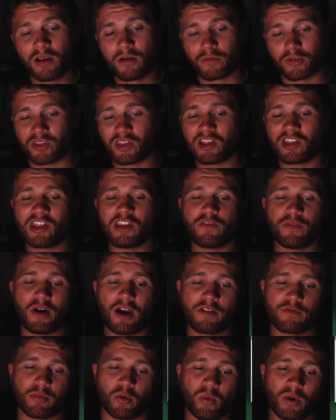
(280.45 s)
For
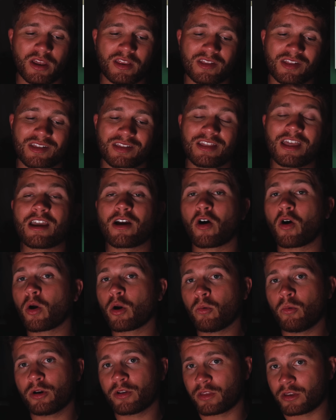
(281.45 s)
65 points, they
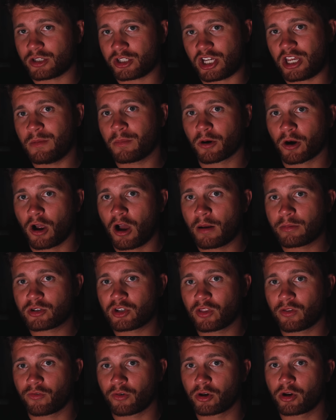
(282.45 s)
are one of the cheaper
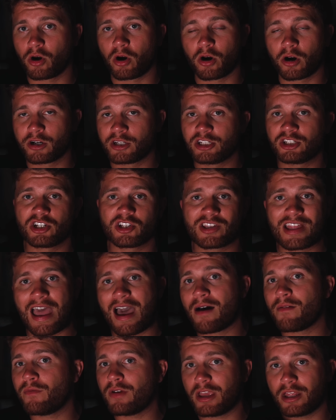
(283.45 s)
options for GAR to just
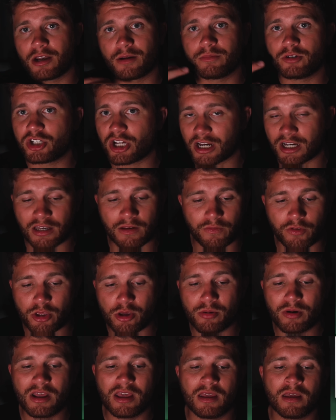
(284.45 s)
have an objective
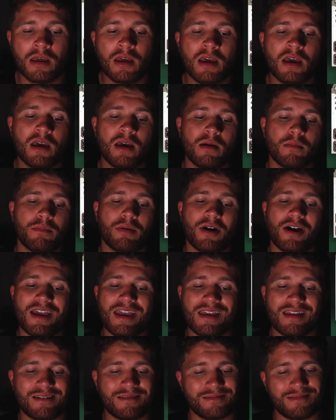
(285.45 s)
unit,
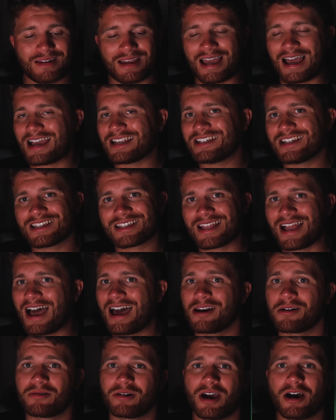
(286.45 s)
but
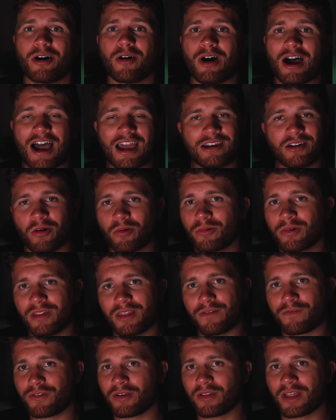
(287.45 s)
I don't know. I don't
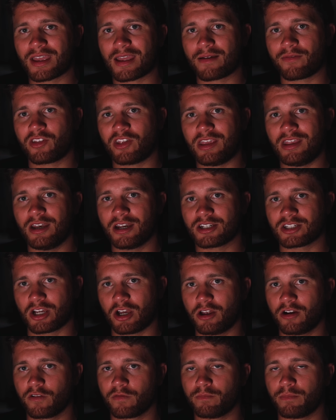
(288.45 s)
really feel like I've seen a
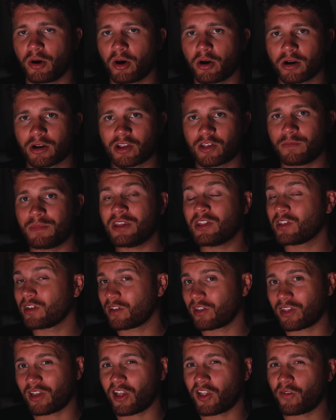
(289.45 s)
ton of BARCs be
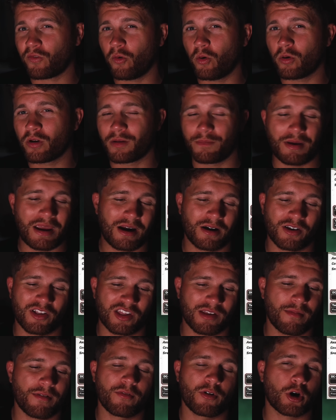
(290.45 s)
successful compared to
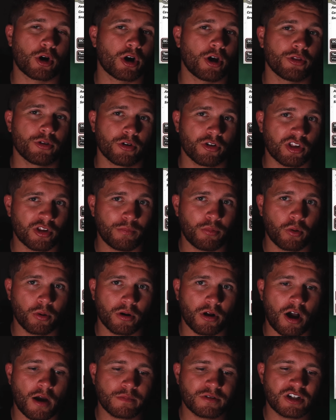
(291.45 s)
some of our other
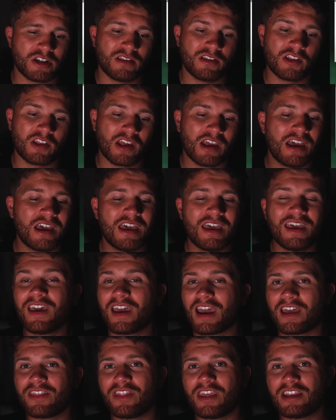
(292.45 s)
support options,
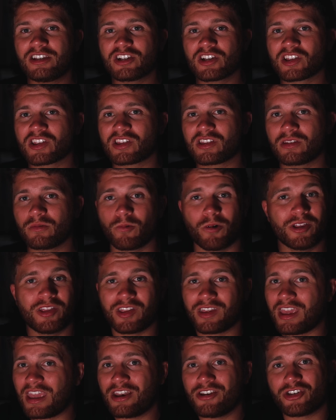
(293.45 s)
and they just, once
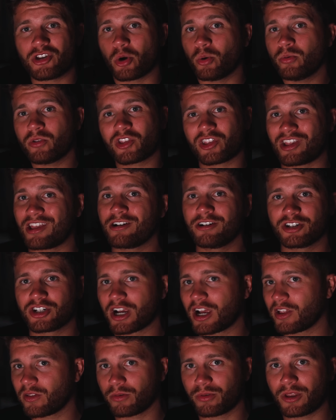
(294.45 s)
again, don't
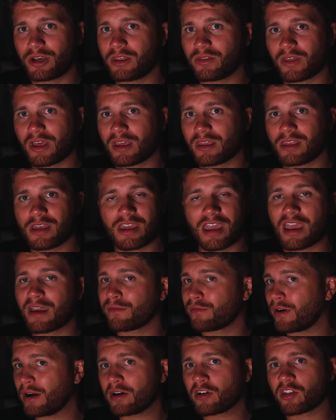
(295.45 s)
synergize with anything. You
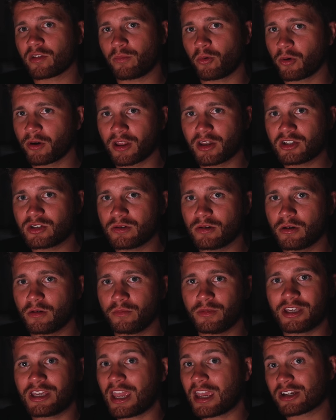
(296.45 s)
can't fire support into
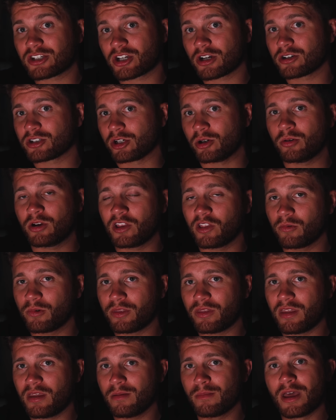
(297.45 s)
them, you can't share tokens
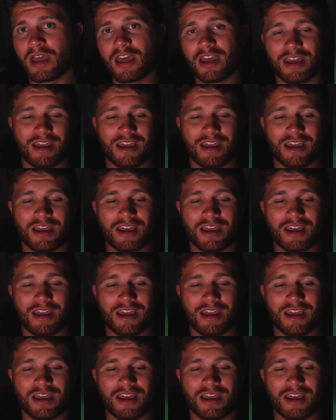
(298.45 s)
with them.